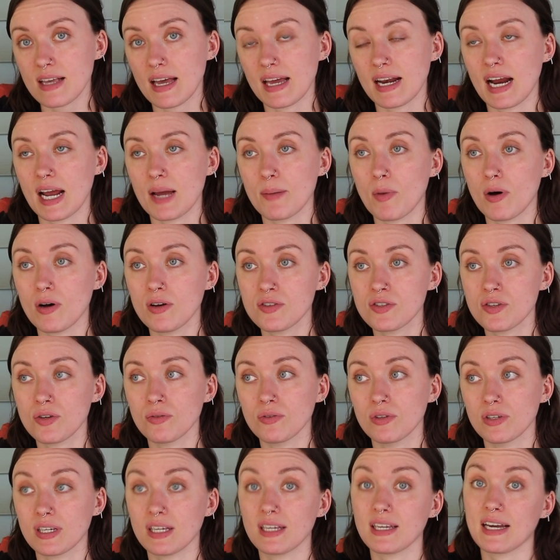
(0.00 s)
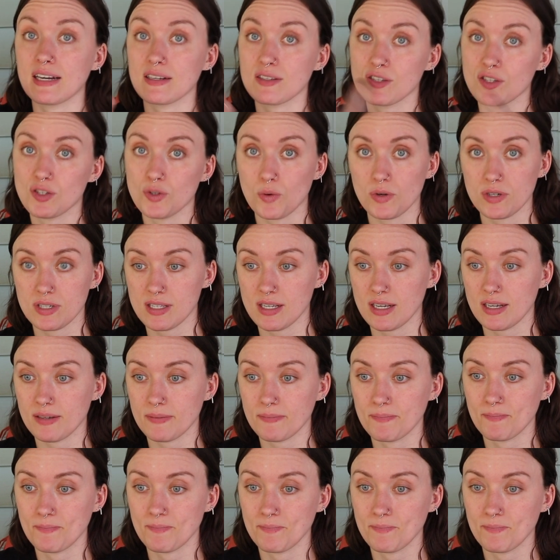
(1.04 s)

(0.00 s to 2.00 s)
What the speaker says: and I am also looking at sourcing.